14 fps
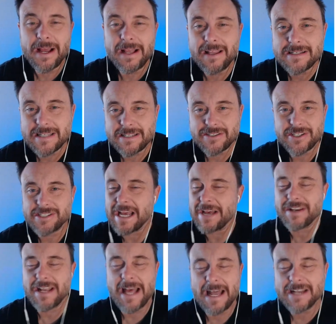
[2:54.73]
I like to just
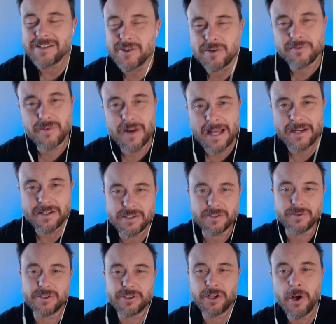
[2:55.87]
have an attitude of
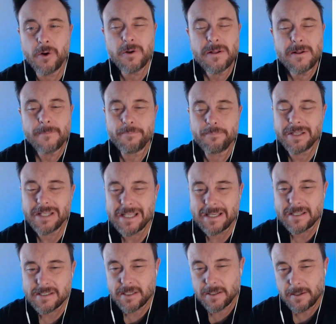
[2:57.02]
gratitude,
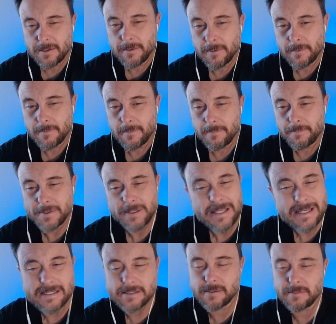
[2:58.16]
Please,
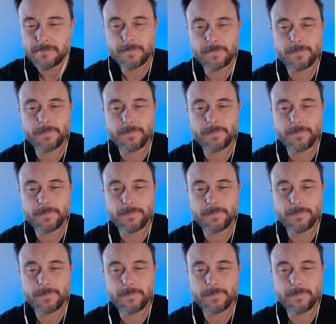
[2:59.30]
please